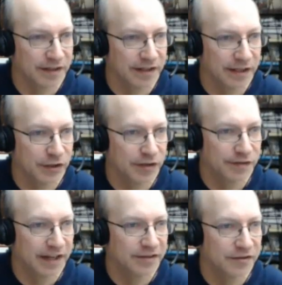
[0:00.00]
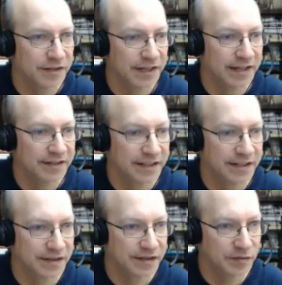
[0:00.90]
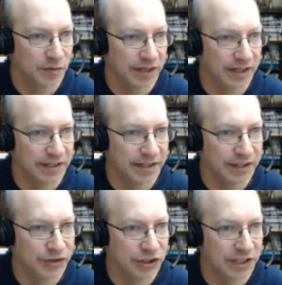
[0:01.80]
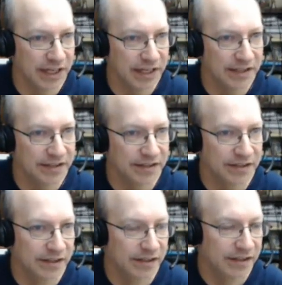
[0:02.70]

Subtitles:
He could have entered the ending in this way, and king g8,